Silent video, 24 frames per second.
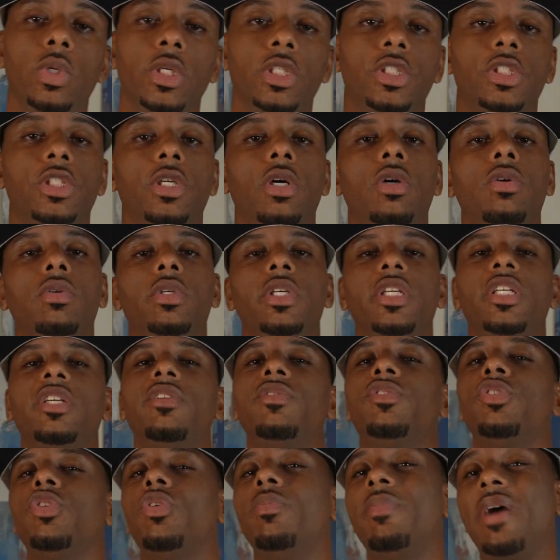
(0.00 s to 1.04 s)
which only
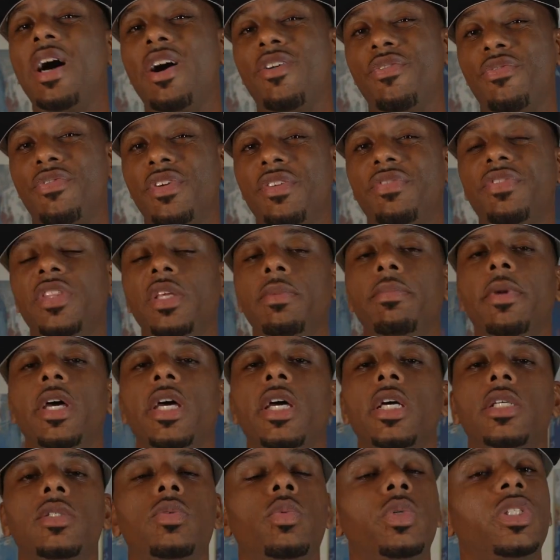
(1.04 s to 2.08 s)
gives you about 50
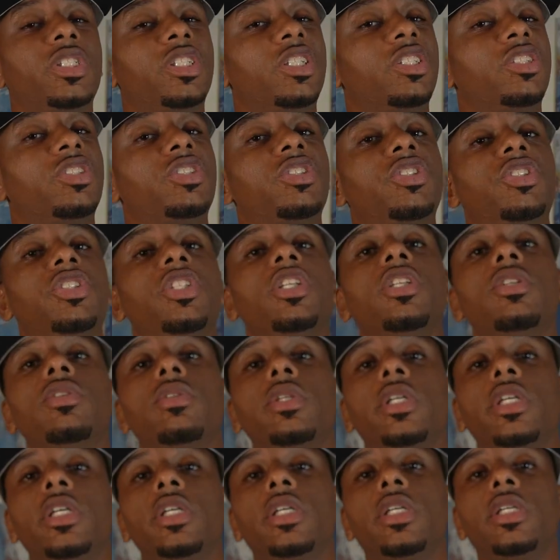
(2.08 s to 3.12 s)
megs, which is still
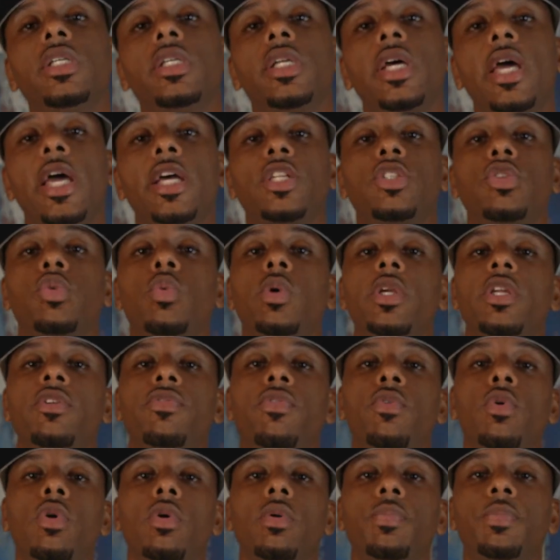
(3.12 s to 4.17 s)
good at
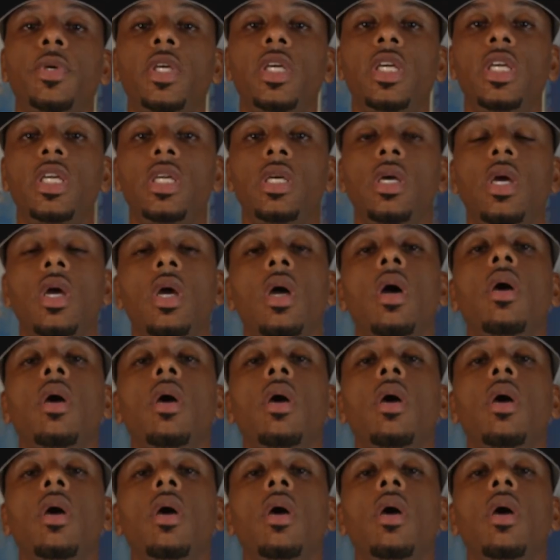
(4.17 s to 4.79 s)
24p.